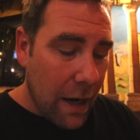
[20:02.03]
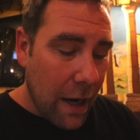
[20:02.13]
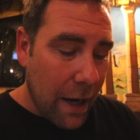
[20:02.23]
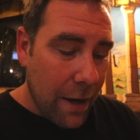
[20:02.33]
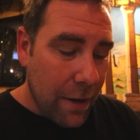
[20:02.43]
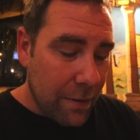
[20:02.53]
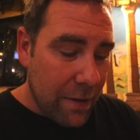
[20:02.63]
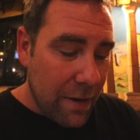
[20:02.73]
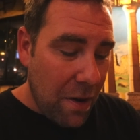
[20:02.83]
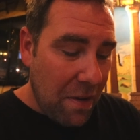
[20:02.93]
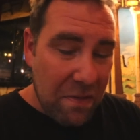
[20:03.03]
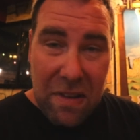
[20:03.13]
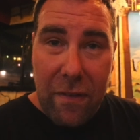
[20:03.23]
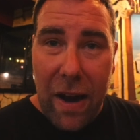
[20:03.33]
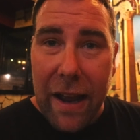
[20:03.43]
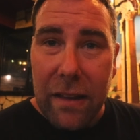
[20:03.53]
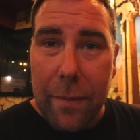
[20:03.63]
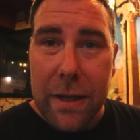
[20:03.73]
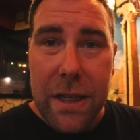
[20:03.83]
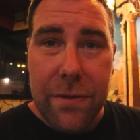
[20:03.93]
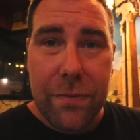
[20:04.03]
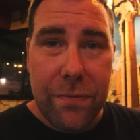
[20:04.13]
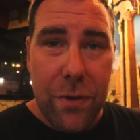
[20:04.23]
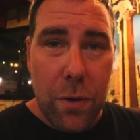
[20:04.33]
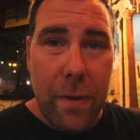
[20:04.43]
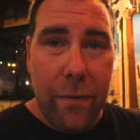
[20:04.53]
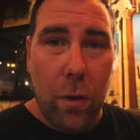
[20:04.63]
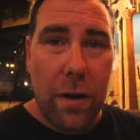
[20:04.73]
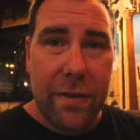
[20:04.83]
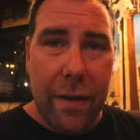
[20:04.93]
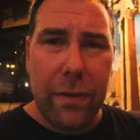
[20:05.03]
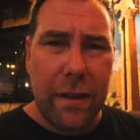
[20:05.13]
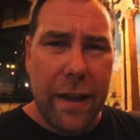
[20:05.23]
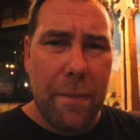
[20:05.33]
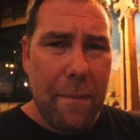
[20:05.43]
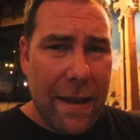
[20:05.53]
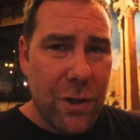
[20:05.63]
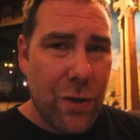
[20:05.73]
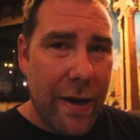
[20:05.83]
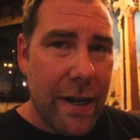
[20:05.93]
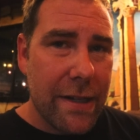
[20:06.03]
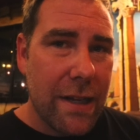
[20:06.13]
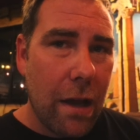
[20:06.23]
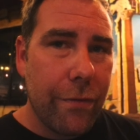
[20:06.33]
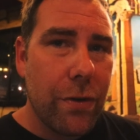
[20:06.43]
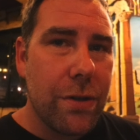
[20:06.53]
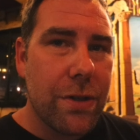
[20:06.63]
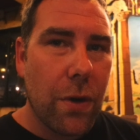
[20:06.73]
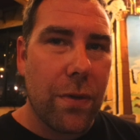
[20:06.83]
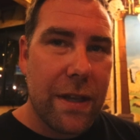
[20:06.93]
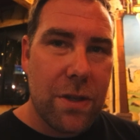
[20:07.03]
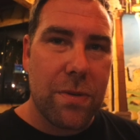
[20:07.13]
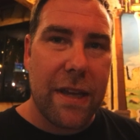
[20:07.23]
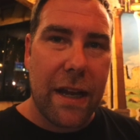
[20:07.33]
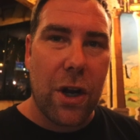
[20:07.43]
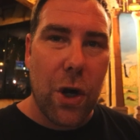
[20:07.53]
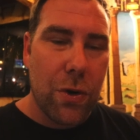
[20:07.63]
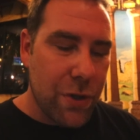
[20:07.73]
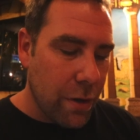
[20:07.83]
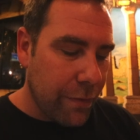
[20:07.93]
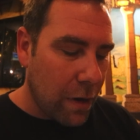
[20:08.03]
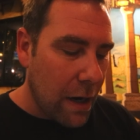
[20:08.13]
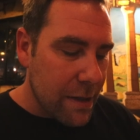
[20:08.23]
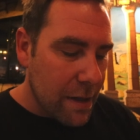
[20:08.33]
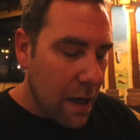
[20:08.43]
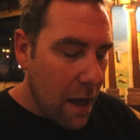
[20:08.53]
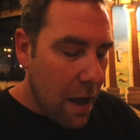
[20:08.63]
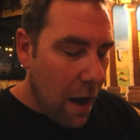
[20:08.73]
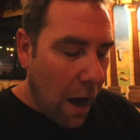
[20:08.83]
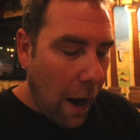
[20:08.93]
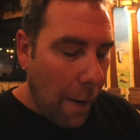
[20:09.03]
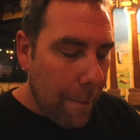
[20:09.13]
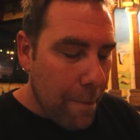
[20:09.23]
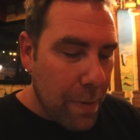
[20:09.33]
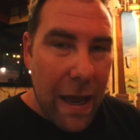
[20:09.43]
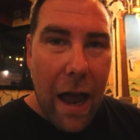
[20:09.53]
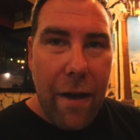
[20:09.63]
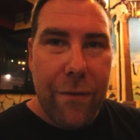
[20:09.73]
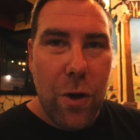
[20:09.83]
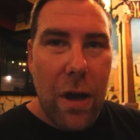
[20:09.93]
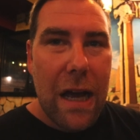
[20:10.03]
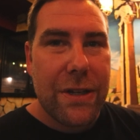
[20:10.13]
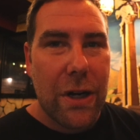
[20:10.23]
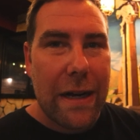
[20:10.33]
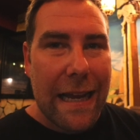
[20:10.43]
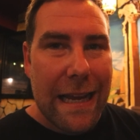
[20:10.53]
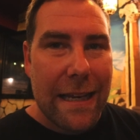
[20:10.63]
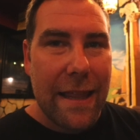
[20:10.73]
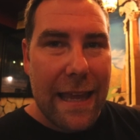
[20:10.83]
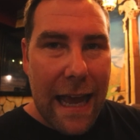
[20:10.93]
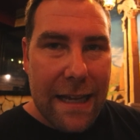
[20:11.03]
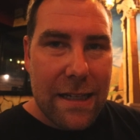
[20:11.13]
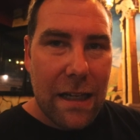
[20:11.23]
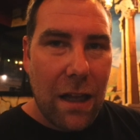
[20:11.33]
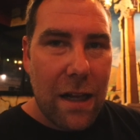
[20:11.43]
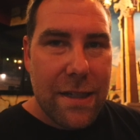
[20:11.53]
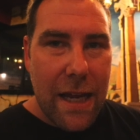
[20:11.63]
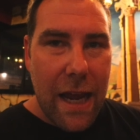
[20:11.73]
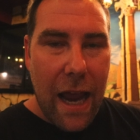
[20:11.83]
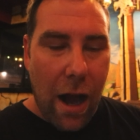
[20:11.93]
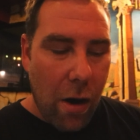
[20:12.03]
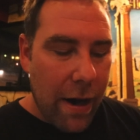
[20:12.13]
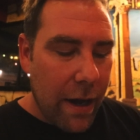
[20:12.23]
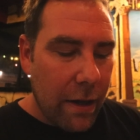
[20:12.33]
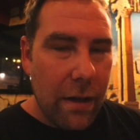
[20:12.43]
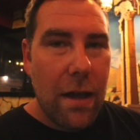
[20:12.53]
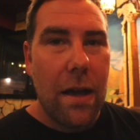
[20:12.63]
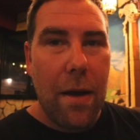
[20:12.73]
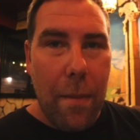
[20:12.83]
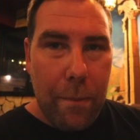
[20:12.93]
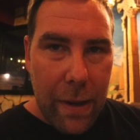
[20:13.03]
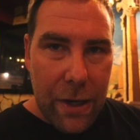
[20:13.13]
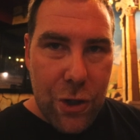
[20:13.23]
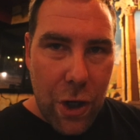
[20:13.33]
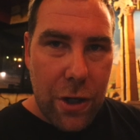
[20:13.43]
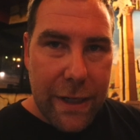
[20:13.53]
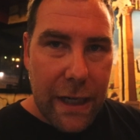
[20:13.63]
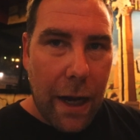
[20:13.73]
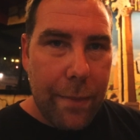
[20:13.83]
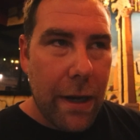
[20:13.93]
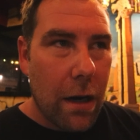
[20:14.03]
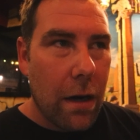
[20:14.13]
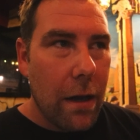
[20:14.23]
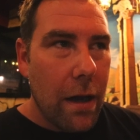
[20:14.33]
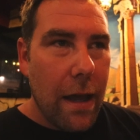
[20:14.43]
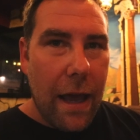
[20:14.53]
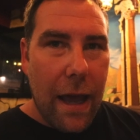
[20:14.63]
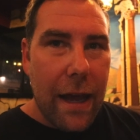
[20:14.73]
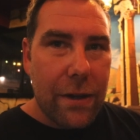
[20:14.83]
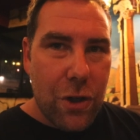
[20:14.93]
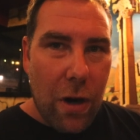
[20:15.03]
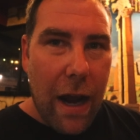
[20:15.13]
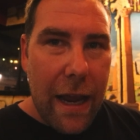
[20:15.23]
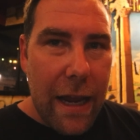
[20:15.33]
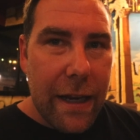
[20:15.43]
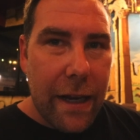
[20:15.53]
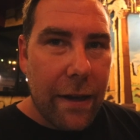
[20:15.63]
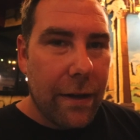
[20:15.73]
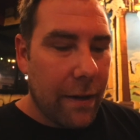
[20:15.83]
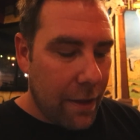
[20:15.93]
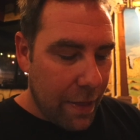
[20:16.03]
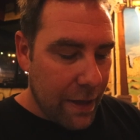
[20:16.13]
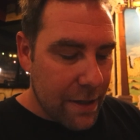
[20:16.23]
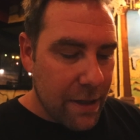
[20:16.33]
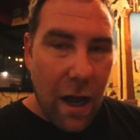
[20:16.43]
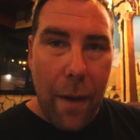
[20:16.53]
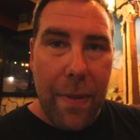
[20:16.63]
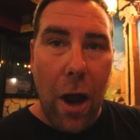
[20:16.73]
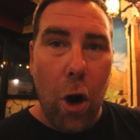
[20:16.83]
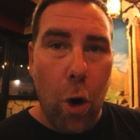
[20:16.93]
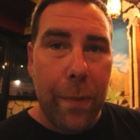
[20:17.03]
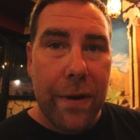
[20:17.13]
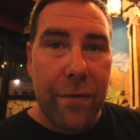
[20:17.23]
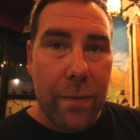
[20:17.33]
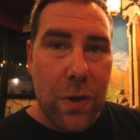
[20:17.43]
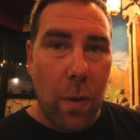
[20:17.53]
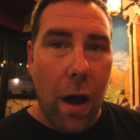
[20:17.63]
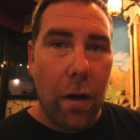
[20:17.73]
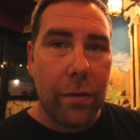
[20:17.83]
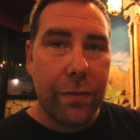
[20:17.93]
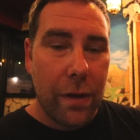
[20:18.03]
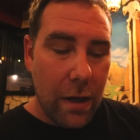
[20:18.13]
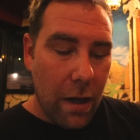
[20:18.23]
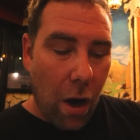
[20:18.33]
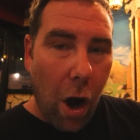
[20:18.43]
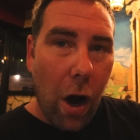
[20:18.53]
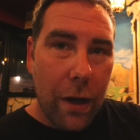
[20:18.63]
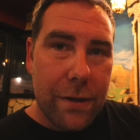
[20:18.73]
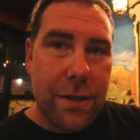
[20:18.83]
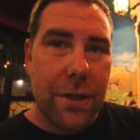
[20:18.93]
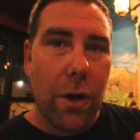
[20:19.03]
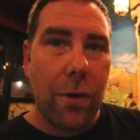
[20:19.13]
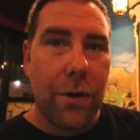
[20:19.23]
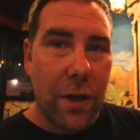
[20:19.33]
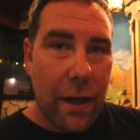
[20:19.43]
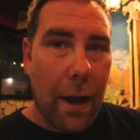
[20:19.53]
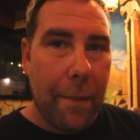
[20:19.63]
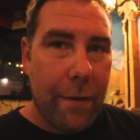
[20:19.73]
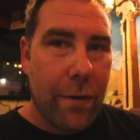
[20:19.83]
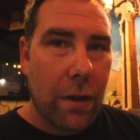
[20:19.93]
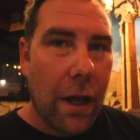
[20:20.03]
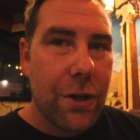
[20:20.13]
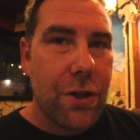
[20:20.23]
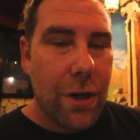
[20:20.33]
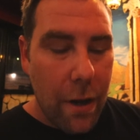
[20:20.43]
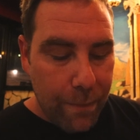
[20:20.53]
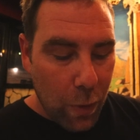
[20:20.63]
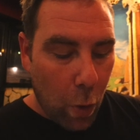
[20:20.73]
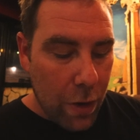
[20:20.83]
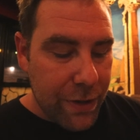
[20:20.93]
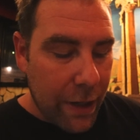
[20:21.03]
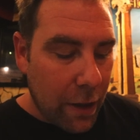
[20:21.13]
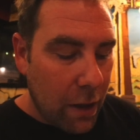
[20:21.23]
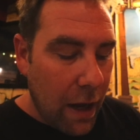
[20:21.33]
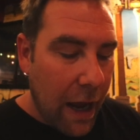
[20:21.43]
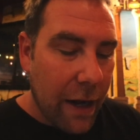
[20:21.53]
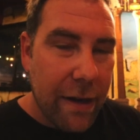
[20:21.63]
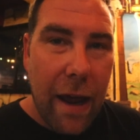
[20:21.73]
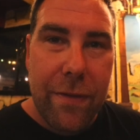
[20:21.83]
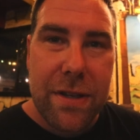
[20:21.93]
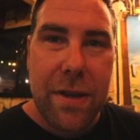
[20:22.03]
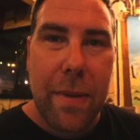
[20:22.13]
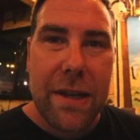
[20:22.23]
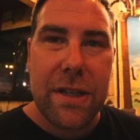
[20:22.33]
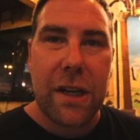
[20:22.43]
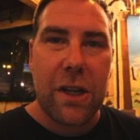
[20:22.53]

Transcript: Uh, never had Lebanese food before. Definitely like Mediterranean style food, so this was like a go-to for us. Um, but yeah, if you guys are in the Escalante area, like yeah. make I mean, sure to come here and try eating this. Um, they are open from 12 on, so you can come here for lunch or dinner and have this amazing